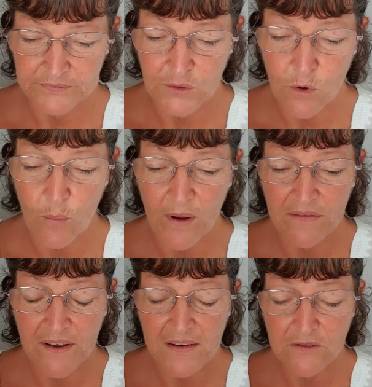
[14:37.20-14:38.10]
To walk by
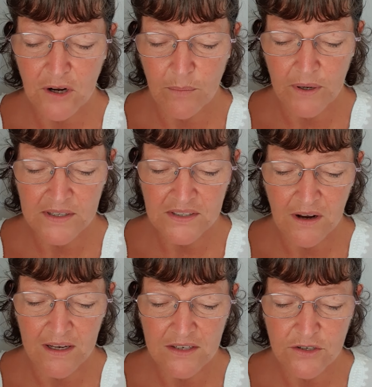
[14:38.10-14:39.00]
faith, not by
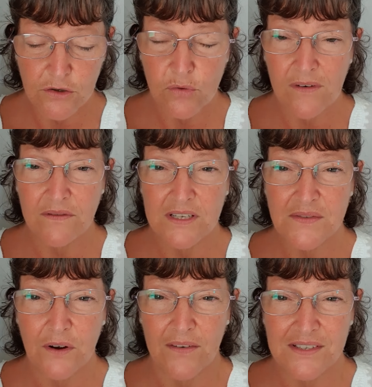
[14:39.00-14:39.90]
sight, is 2 Corinthians
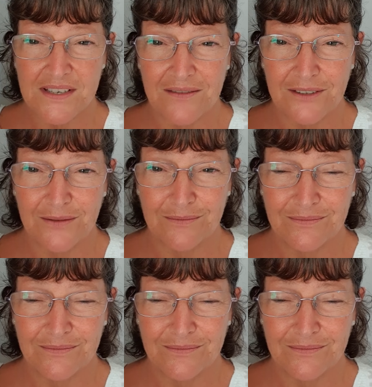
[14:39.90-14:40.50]
5 7